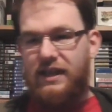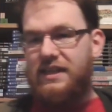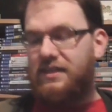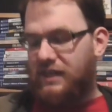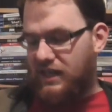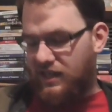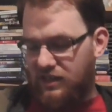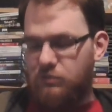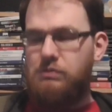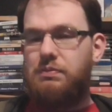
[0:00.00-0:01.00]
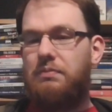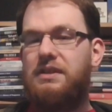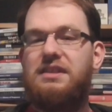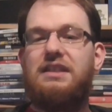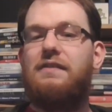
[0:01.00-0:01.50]

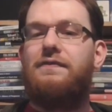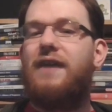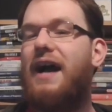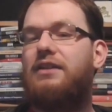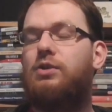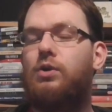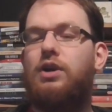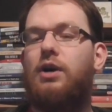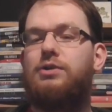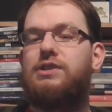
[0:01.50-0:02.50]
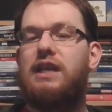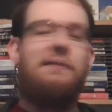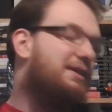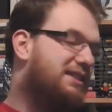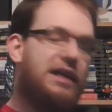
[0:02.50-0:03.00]
the de facto curse
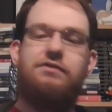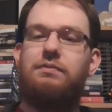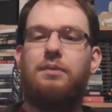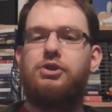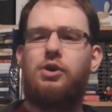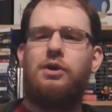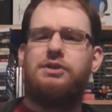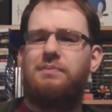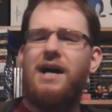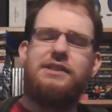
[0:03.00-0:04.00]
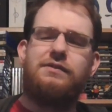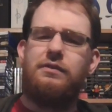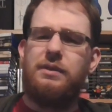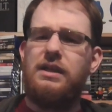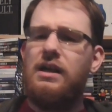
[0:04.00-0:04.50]
game aside from Majora's Mask
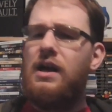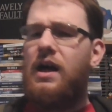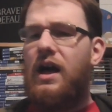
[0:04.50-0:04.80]
for me,